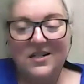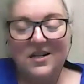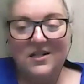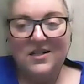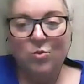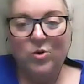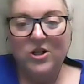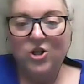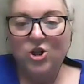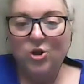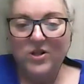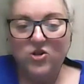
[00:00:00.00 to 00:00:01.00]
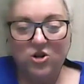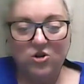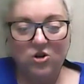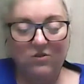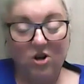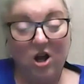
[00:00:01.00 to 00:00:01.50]
someone who has
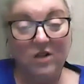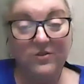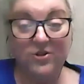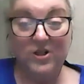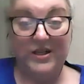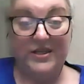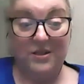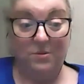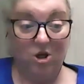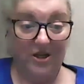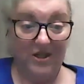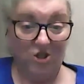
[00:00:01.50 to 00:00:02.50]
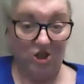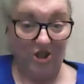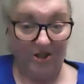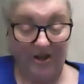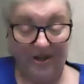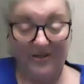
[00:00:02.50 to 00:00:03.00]
turned over all of her LinkedIn marketing to
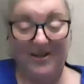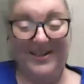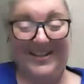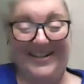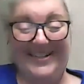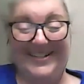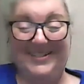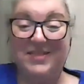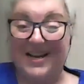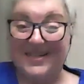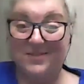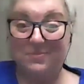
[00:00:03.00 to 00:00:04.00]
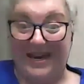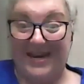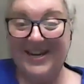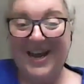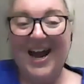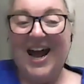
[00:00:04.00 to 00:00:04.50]
Sharon, that's
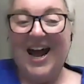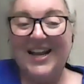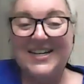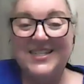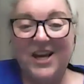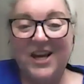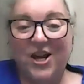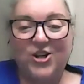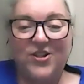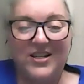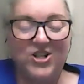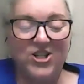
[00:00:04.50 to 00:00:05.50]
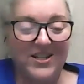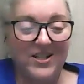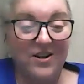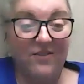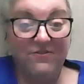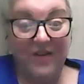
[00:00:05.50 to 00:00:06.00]
me, I can tell you that she does
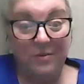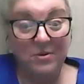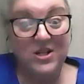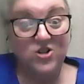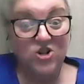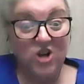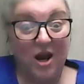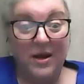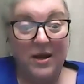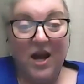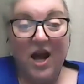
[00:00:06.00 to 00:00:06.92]
a fabulous job.